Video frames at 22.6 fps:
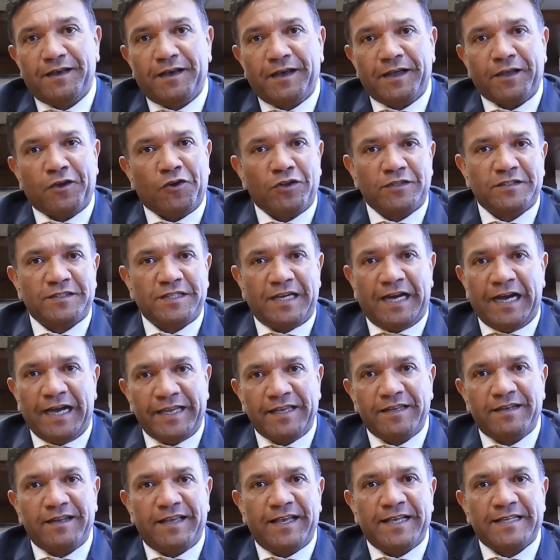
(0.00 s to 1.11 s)
I got
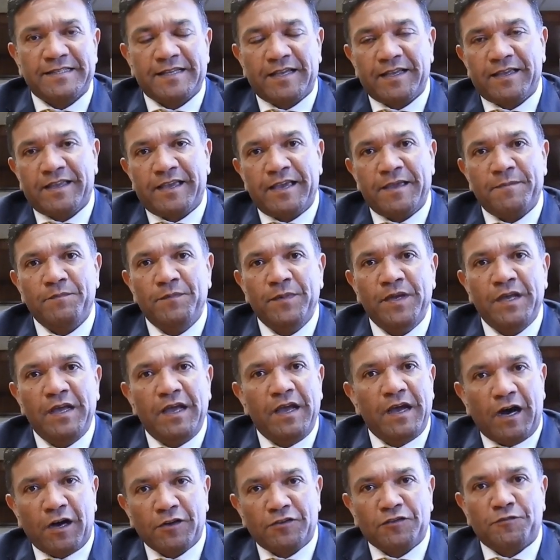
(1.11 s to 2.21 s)
tired as I came
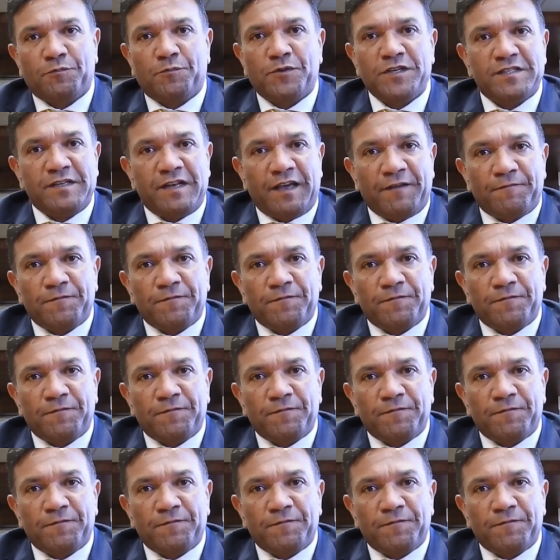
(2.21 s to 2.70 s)
out of prison.